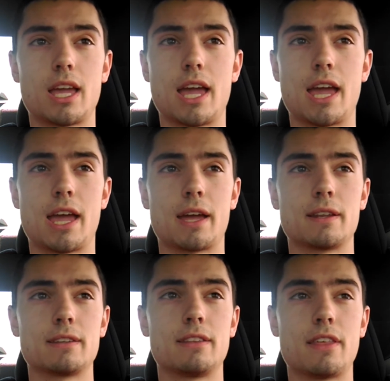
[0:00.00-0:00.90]

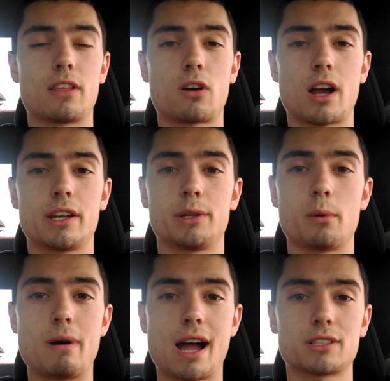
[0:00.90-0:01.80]
and then the car had to
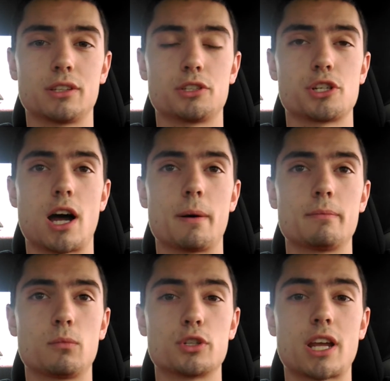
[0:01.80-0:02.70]
go back to the shop,
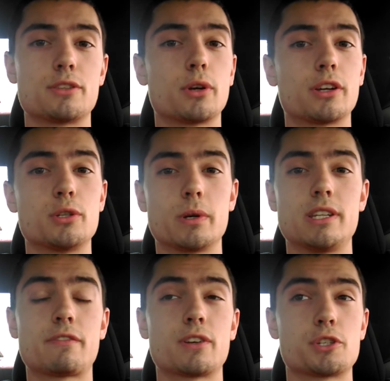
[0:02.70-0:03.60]
which I took it to a
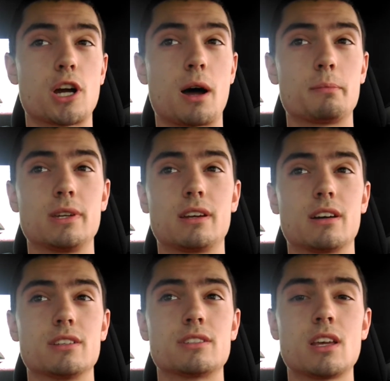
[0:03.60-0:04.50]
different shop
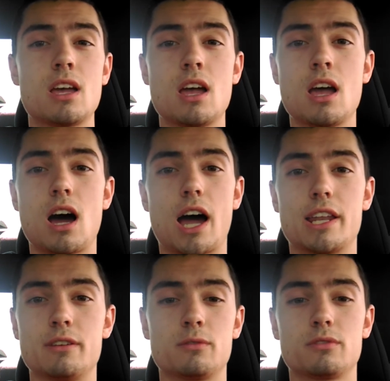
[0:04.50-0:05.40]
because
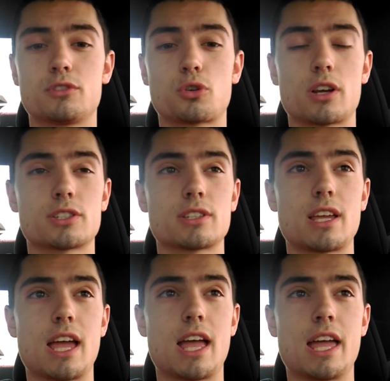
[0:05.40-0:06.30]
I didn't trust
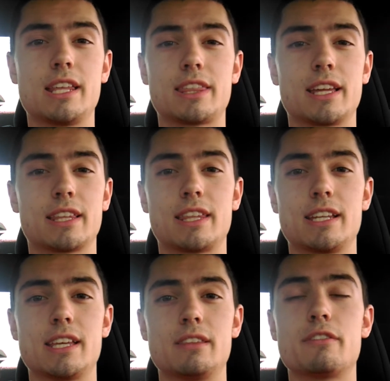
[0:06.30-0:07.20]
anything that
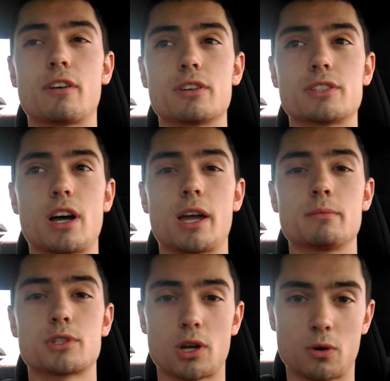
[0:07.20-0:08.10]
they did the first
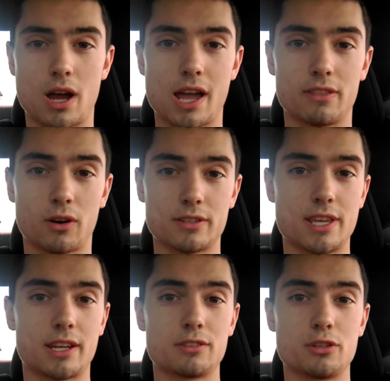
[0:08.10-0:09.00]
time, so I had the car
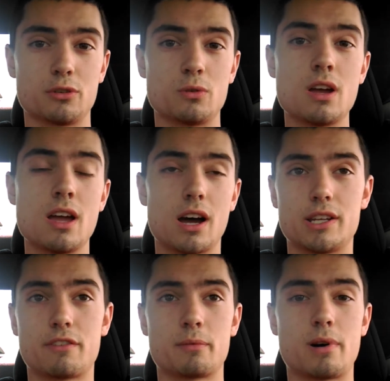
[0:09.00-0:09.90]
taken to
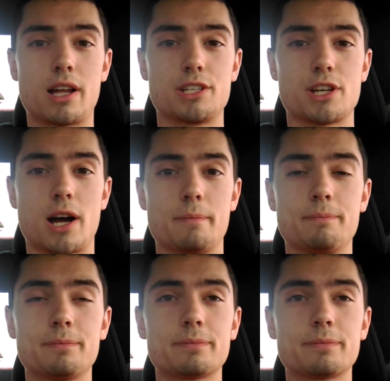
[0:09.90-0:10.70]
a different body shop.